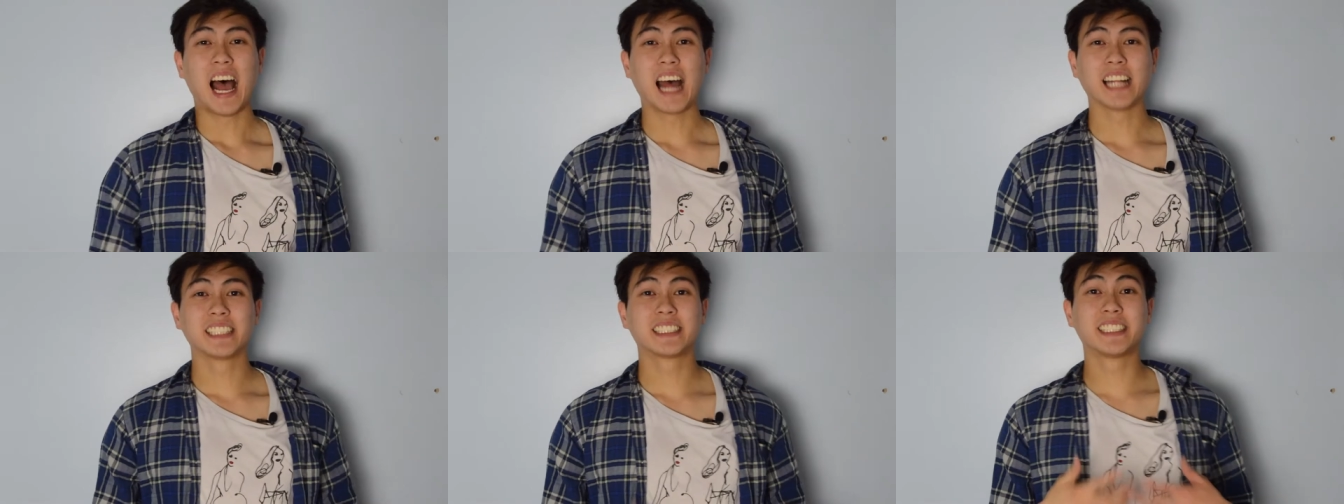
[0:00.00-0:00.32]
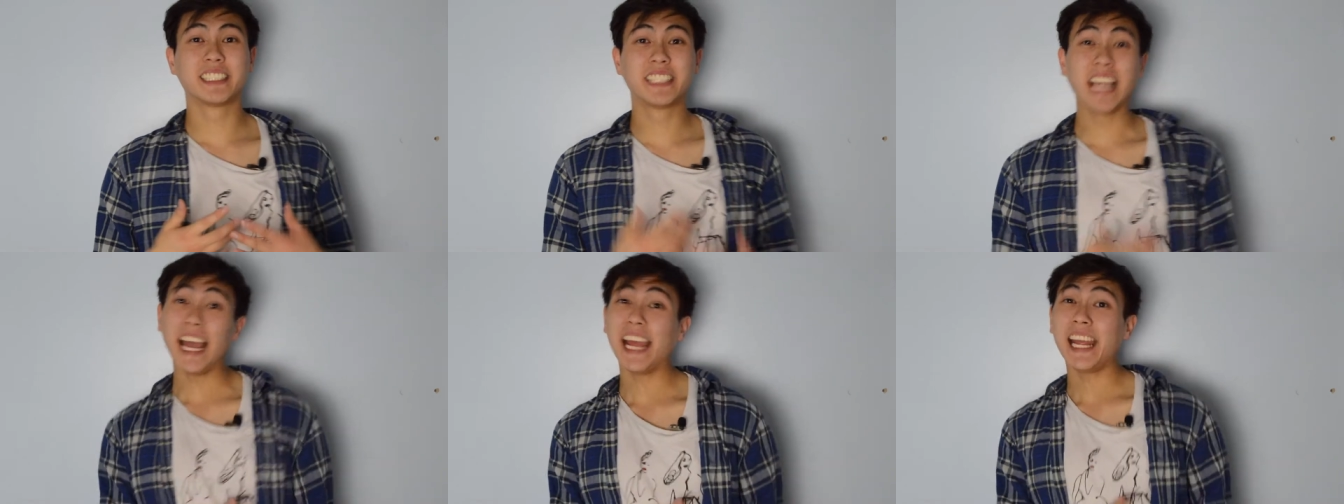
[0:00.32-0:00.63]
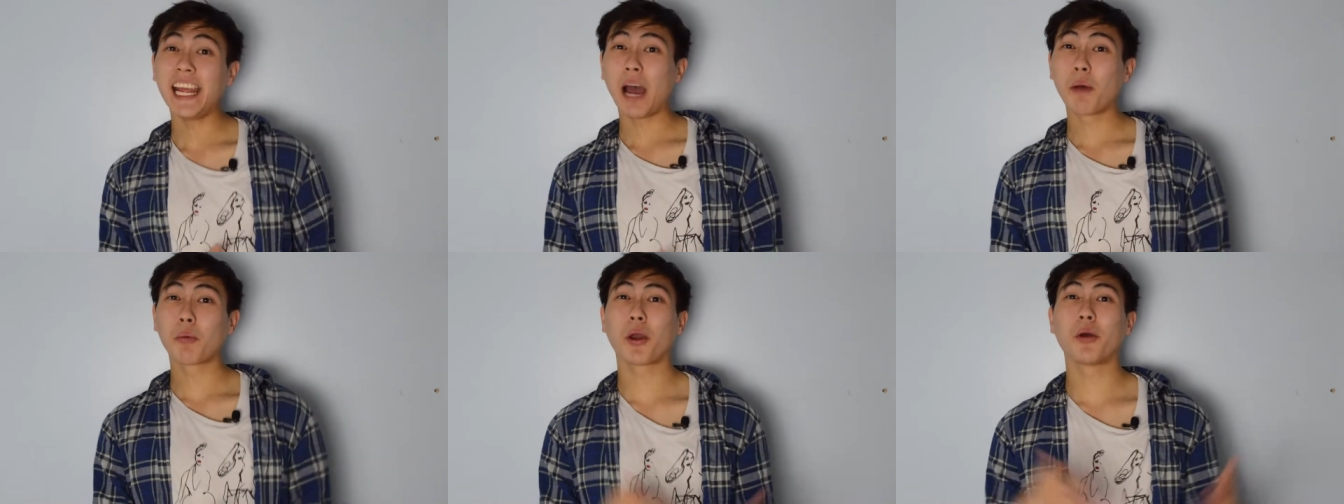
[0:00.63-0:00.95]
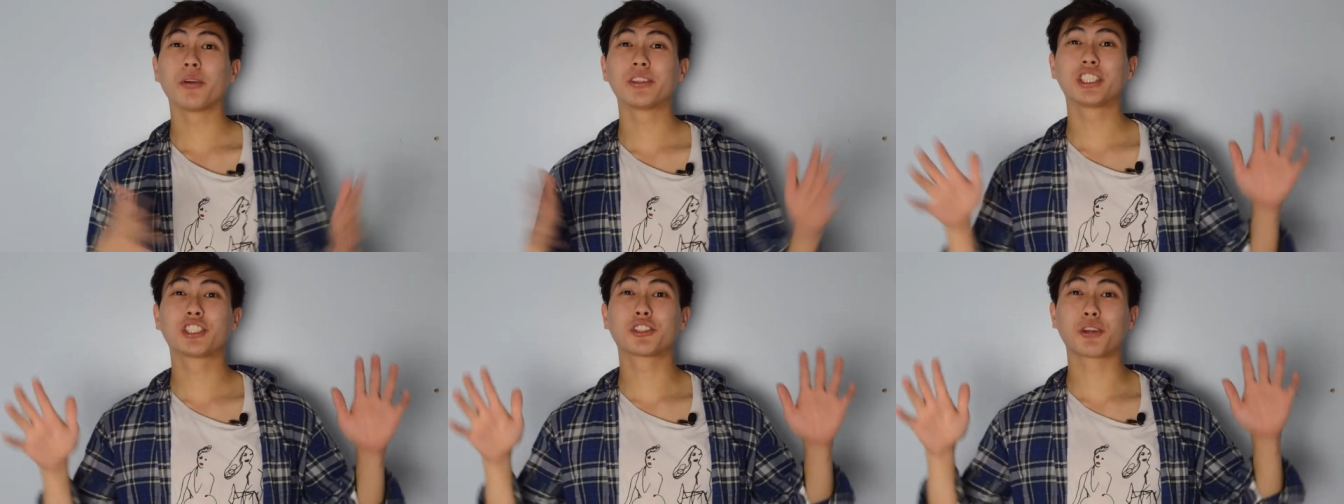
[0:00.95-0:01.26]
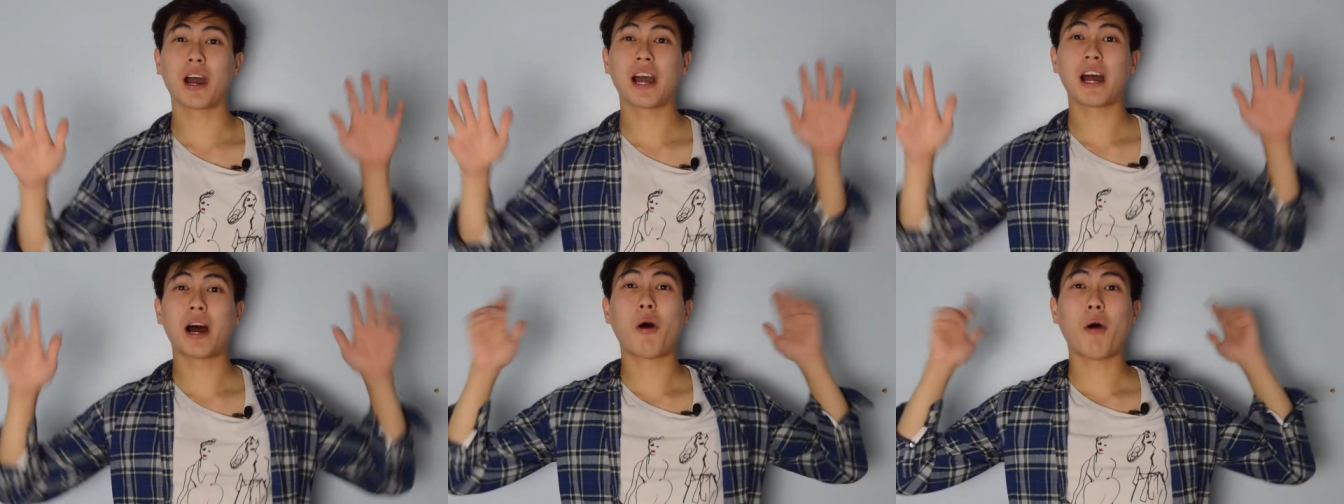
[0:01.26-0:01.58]
and today I'm going to
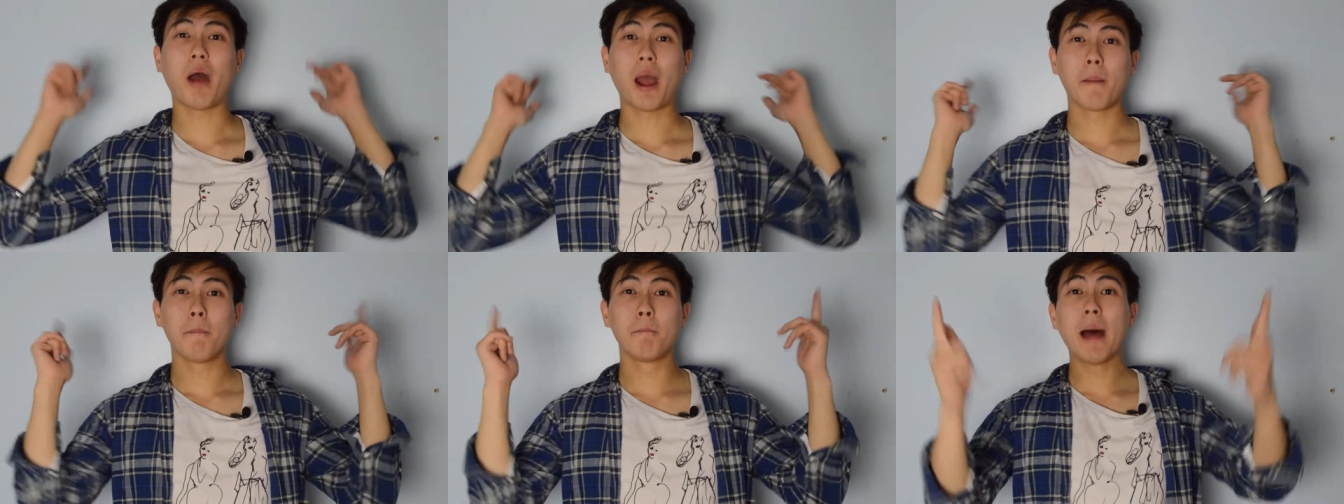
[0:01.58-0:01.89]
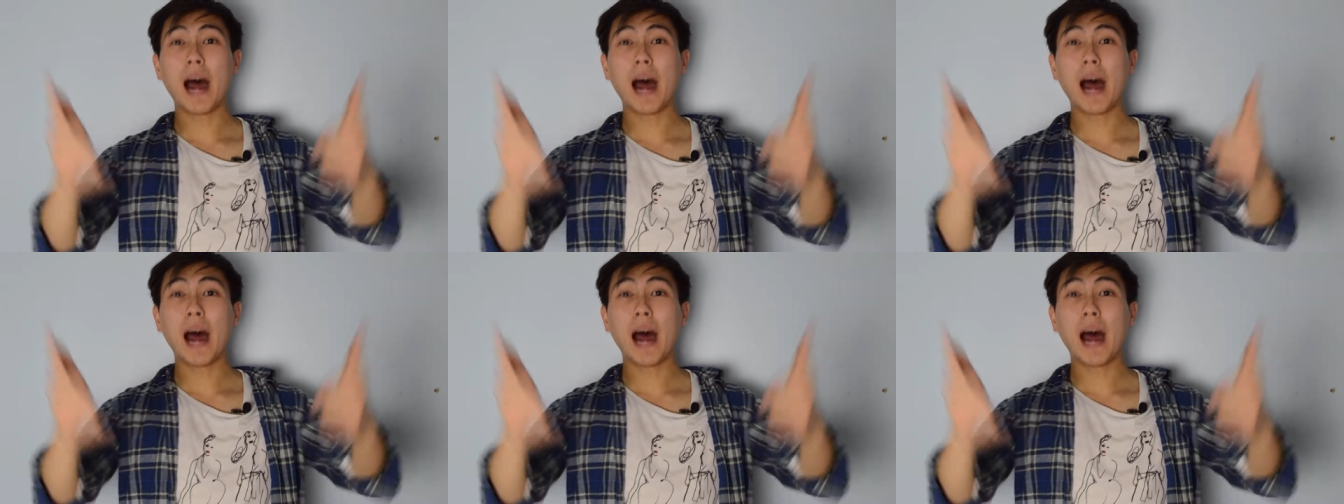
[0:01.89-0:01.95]
try out a